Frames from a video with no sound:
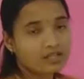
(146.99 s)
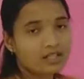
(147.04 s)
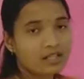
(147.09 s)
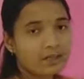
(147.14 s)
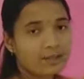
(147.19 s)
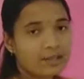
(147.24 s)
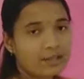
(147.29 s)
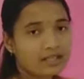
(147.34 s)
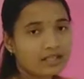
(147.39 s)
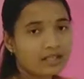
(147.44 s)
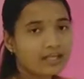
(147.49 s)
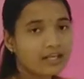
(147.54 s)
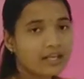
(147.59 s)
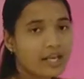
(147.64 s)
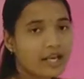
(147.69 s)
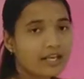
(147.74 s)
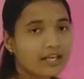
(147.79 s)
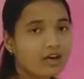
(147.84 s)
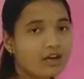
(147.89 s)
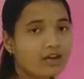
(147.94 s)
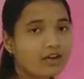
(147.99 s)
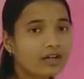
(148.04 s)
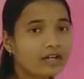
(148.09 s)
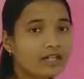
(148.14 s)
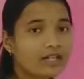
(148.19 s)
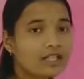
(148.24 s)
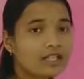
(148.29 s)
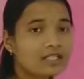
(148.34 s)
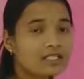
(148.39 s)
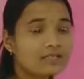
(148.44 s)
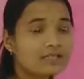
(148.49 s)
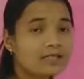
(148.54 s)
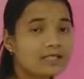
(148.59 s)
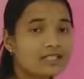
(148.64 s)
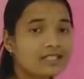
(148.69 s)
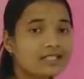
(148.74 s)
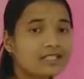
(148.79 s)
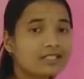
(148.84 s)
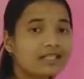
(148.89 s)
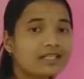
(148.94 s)
The metal ion, it is
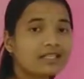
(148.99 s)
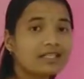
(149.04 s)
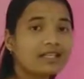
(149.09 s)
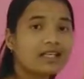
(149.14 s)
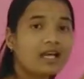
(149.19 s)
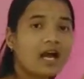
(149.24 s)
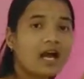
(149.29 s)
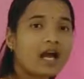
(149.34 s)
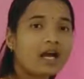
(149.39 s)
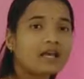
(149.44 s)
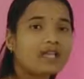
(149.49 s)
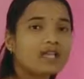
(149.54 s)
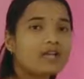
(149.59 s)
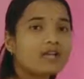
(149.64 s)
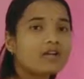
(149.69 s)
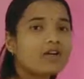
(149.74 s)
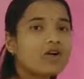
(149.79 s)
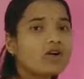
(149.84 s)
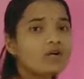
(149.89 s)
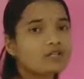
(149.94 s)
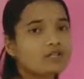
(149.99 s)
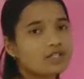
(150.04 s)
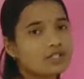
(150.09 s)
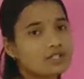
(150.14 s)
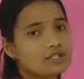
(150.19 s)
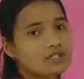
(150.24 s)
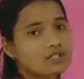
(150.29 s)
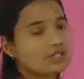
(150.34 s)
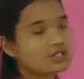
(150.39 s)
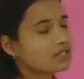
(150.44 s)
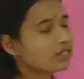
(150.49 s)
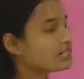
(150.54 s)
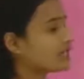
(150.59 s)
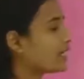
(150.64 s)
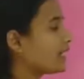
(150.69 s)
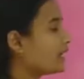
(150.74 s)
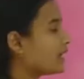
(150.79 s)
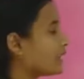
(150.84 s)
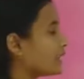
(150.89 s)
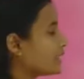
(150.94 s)
present in the higher oxidation
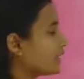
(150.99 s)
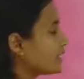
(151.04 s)
state, it